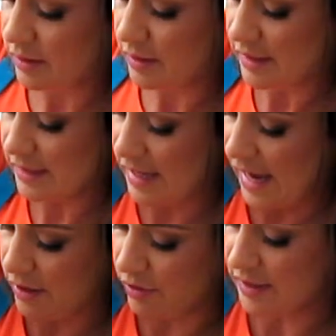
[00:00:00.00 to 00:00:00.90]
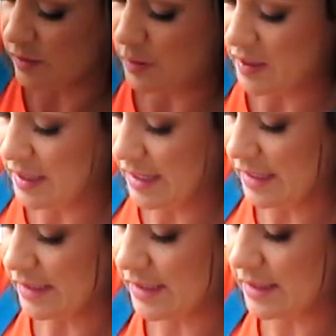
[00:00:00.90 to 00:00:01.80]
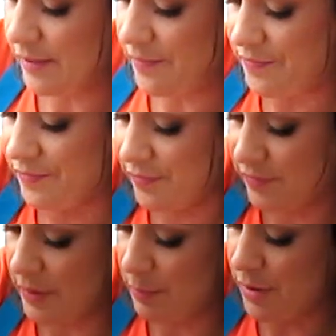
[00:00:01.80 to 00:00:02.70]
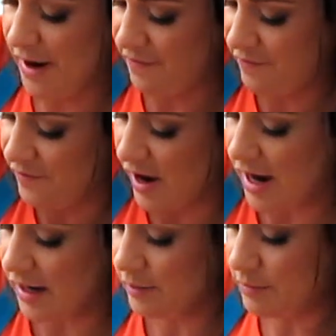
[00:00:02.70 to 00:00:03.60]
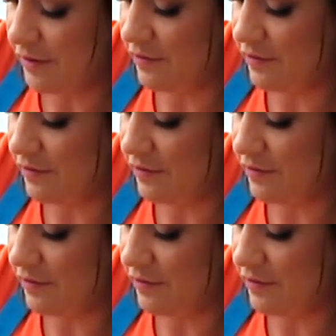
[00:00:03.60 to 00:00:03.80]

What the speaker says: this cake recipe is by far my